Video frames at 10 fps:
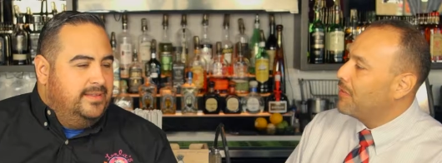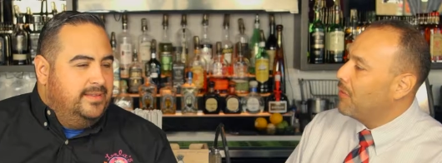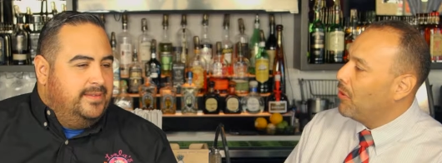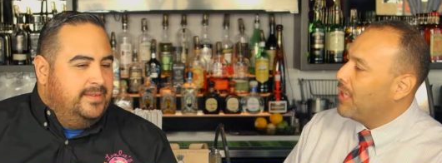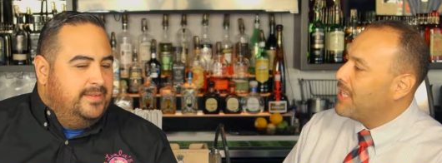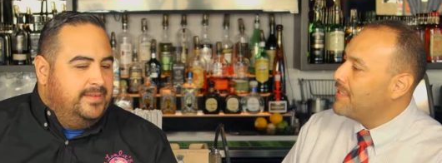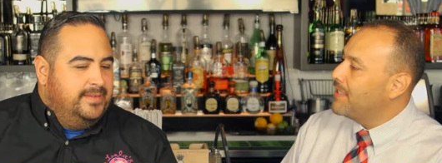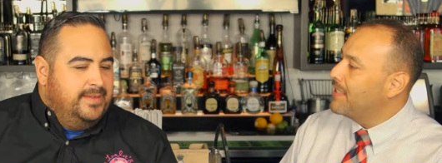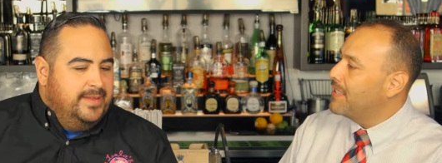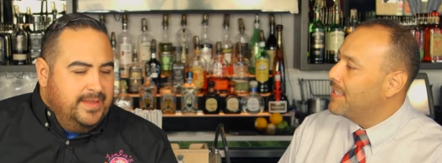Speaker 1: of Lola's?
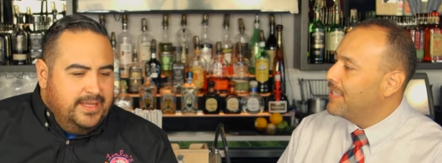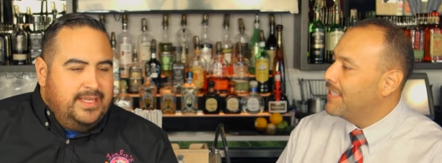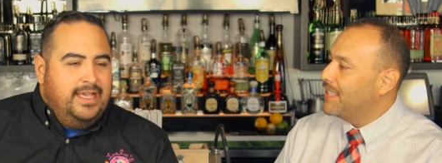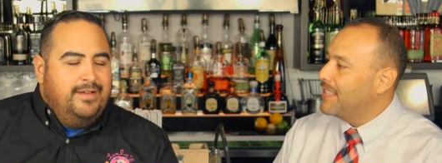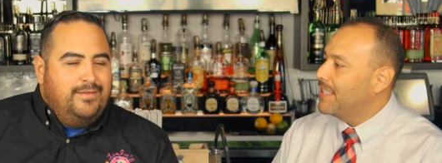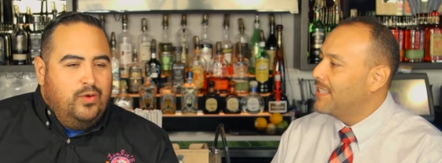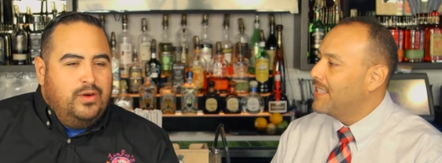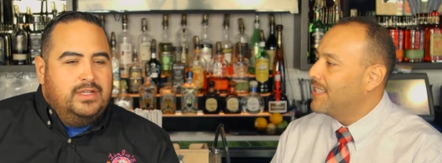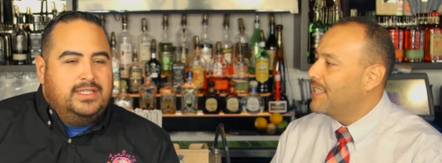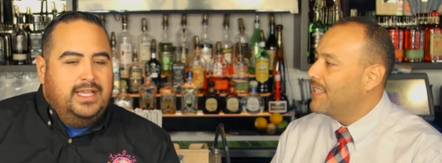
Speaker 2: Yeah, of course.